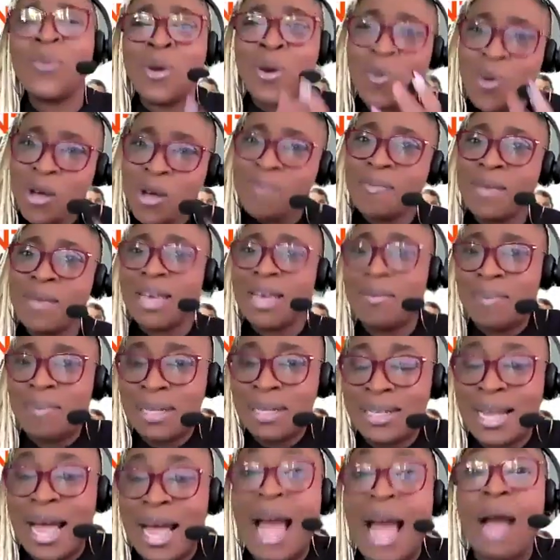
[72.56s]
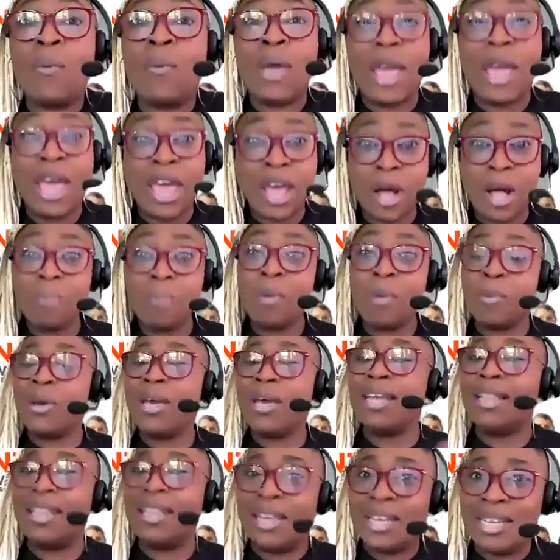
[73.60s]
we will make it better, and we help people
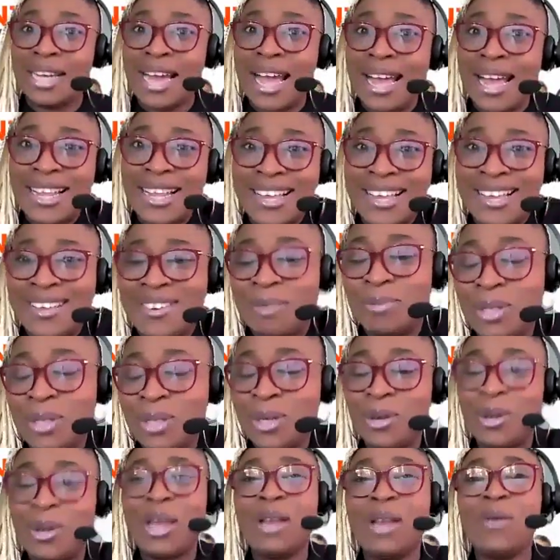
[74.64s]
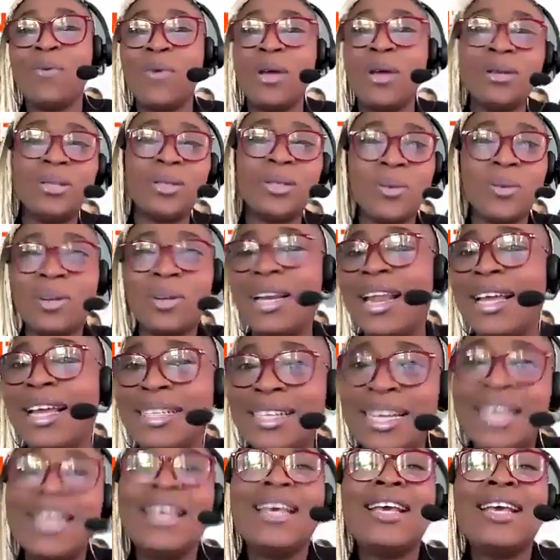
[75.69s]
in the United Kingdom. So you're in Wales, Scotland,